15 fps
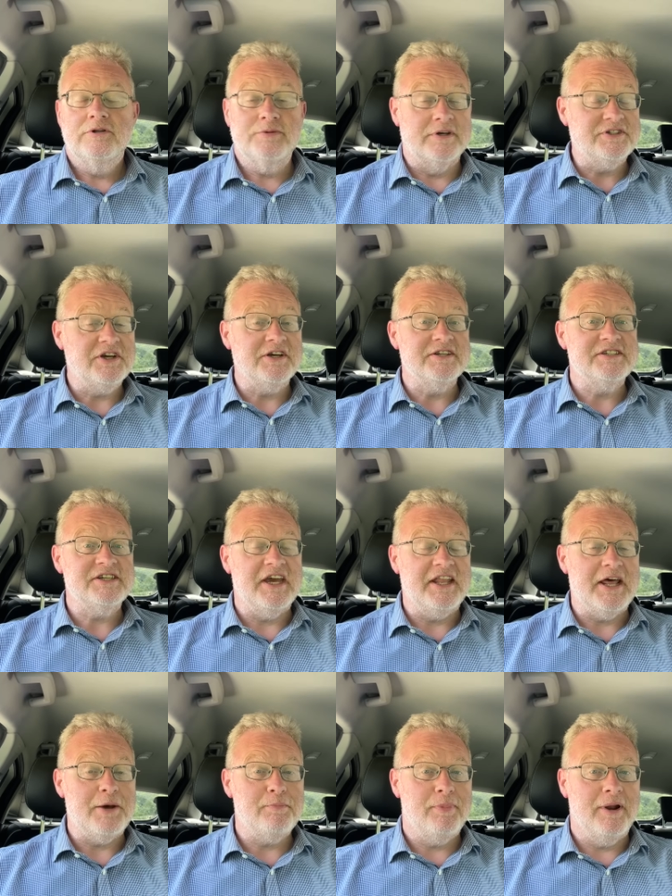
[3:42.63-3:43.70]
So as you can see,
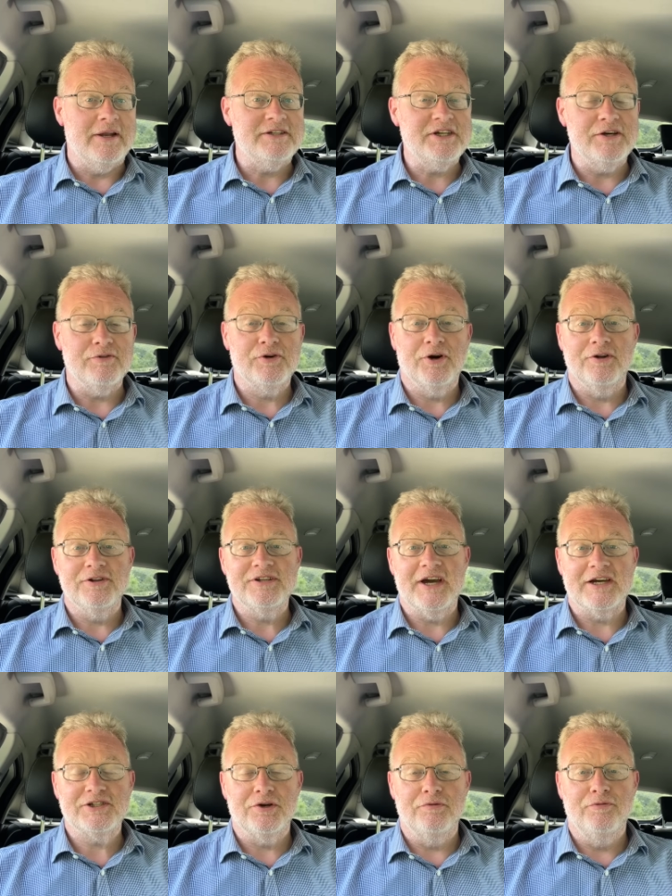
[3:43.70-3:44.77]
there are plenty of
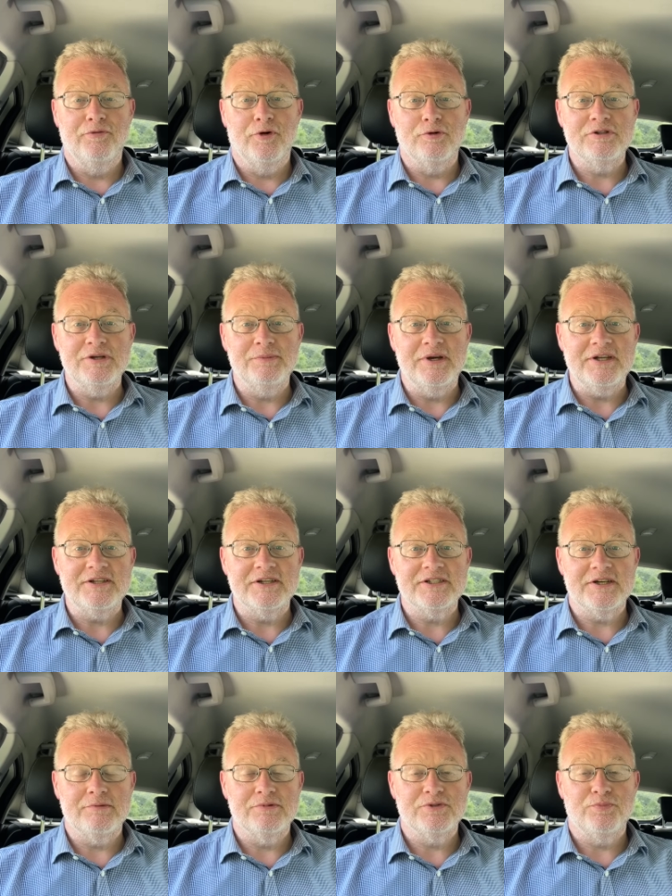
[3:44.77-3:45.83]
contacts on 40
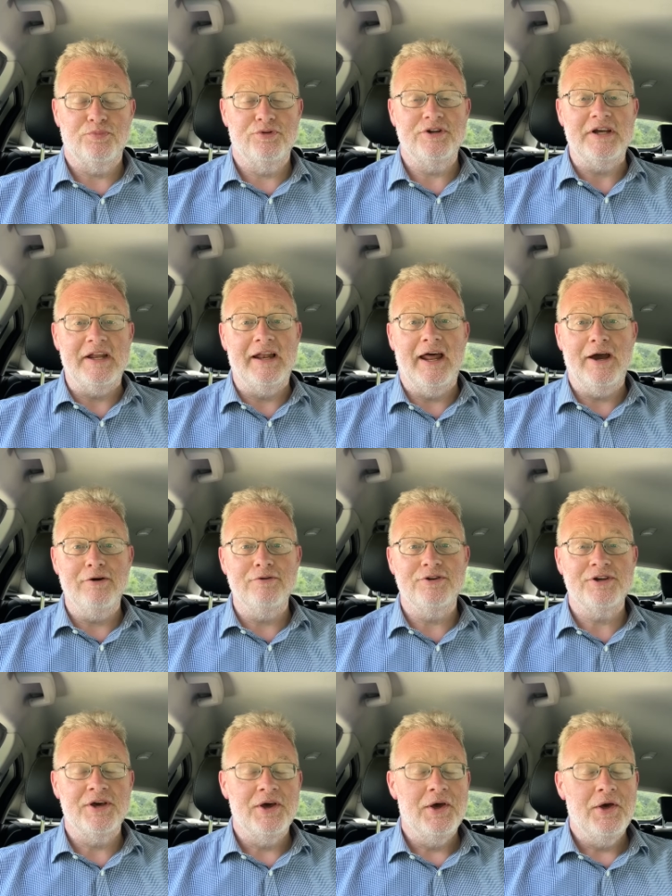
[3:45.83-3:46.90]
metres. I was pretty loud.
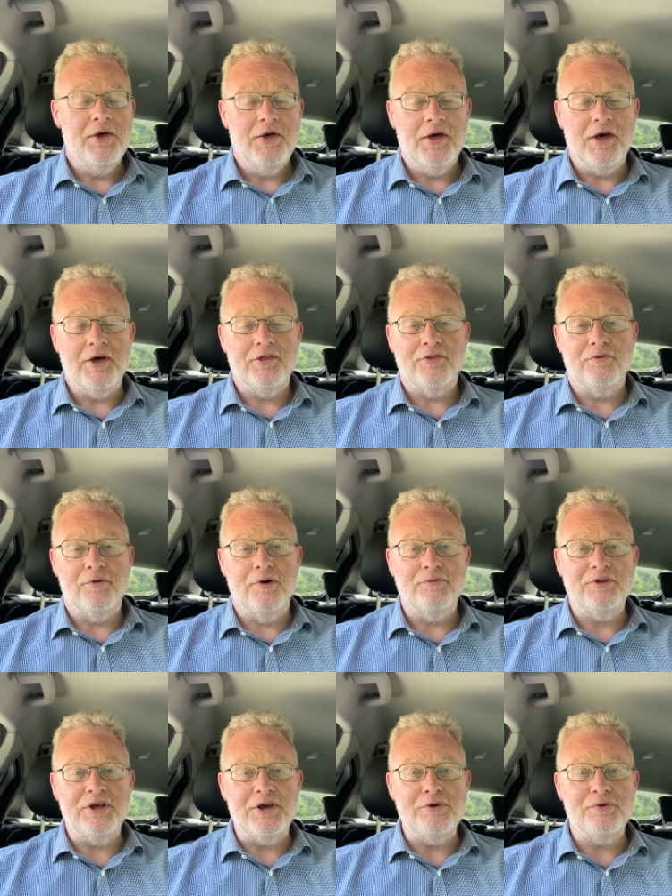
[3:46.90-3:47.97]
Uh, throughout
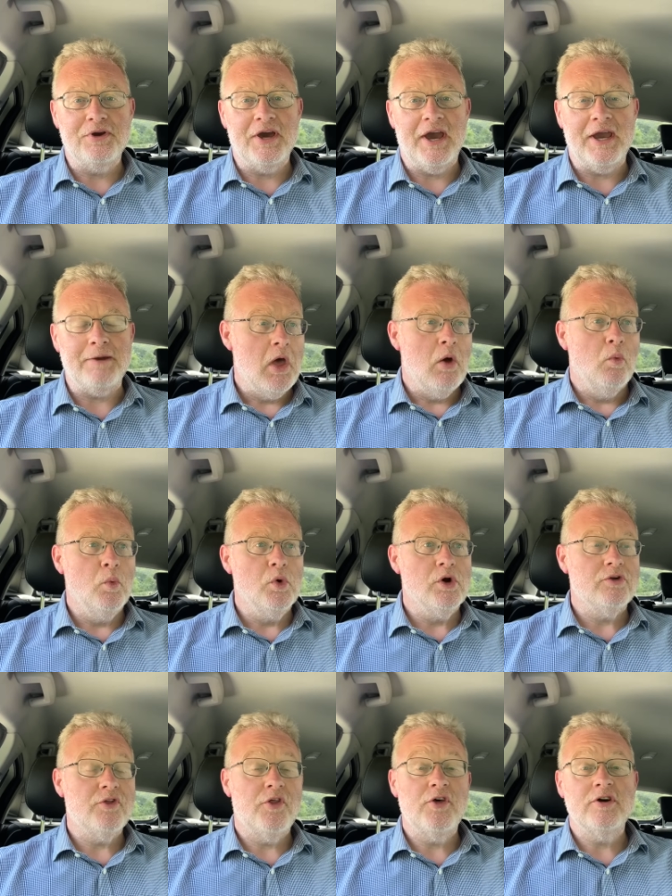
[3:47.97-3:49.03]
the UK.
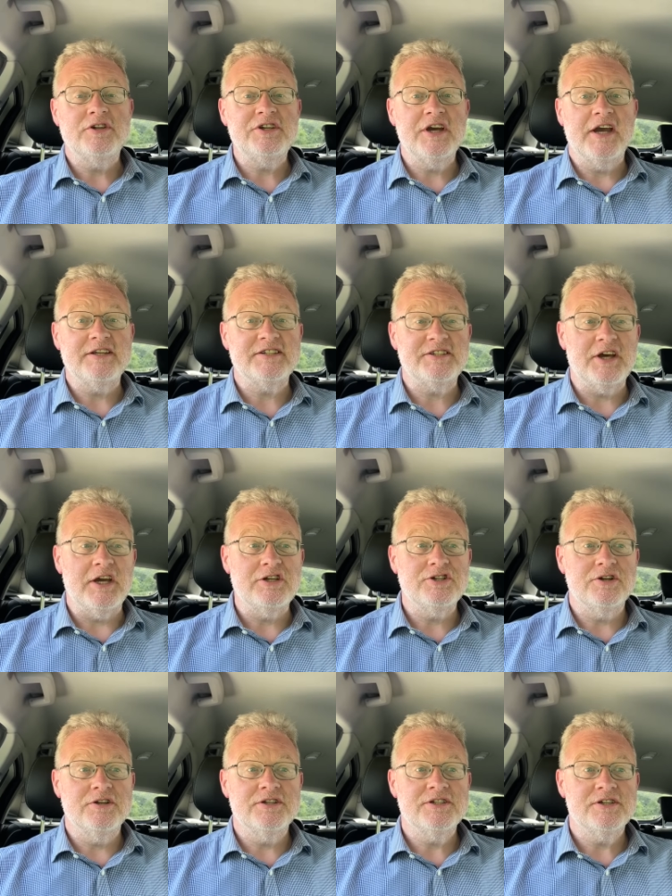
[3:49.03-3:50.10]
Worked 38
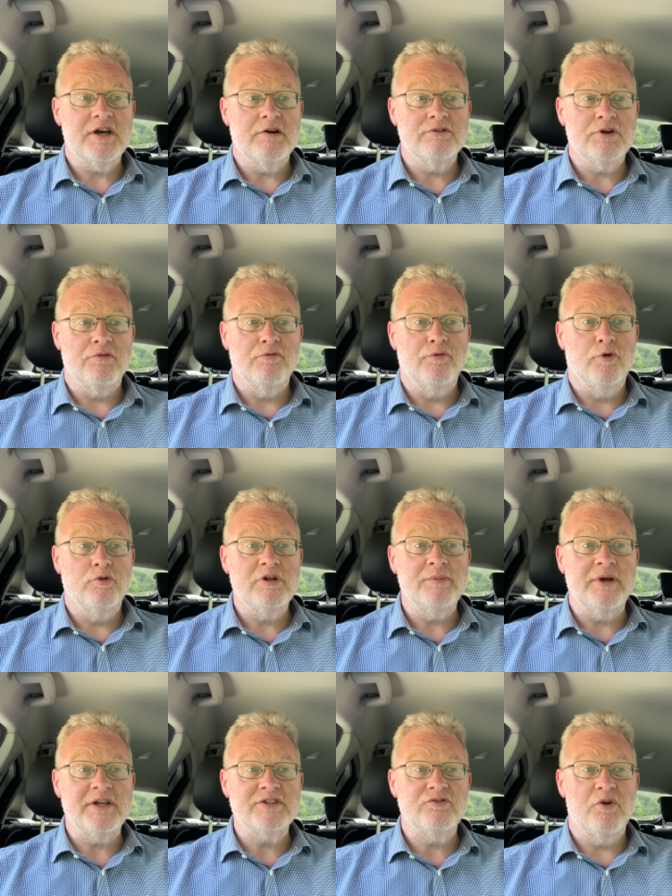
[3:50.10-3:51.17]
stations. I was on 40
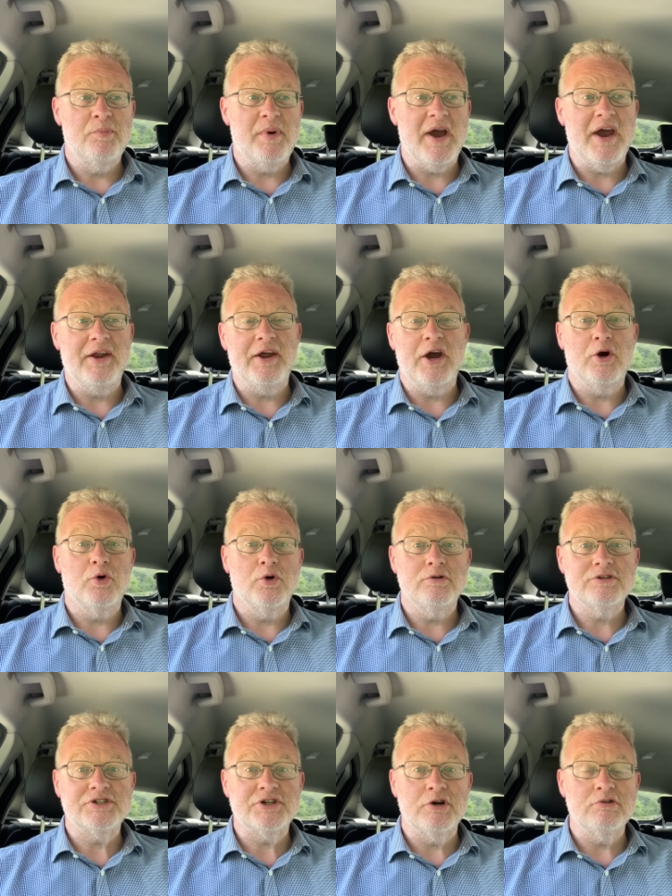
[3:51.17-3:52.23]
metres for about an hour
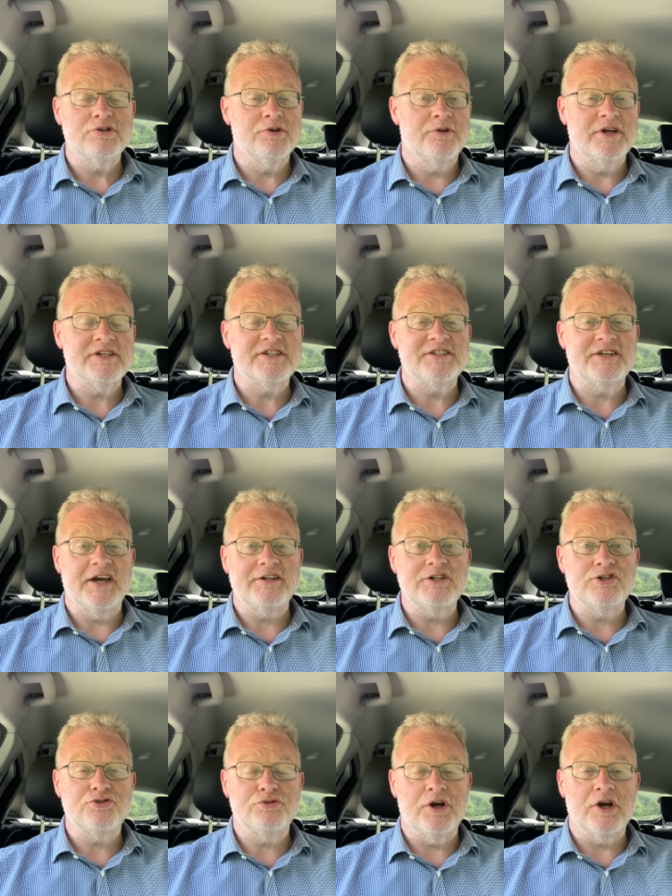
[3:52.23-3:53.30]
or so, so a nice steady
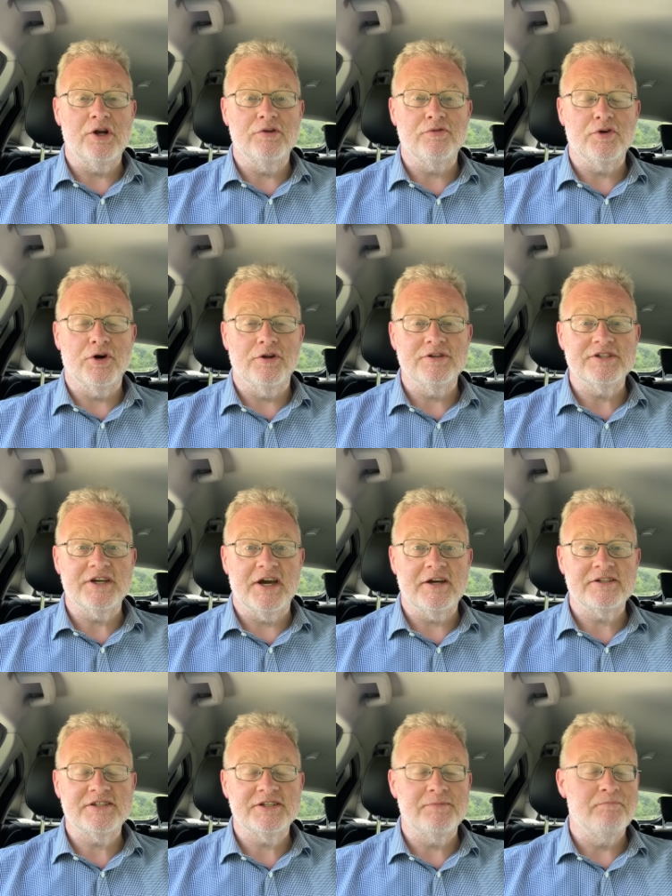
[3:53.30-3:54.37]
trickle of
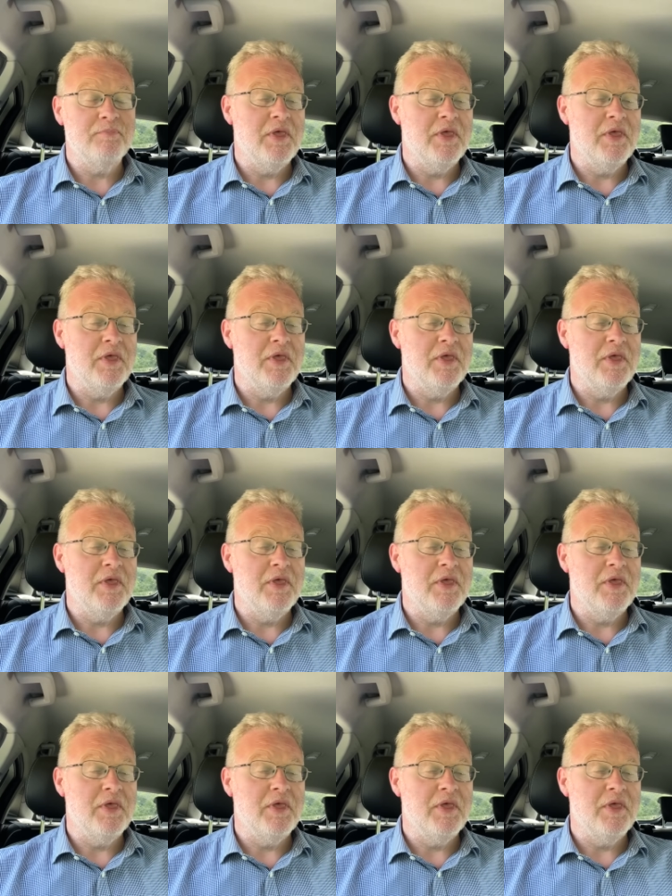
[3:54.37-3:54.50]
contacts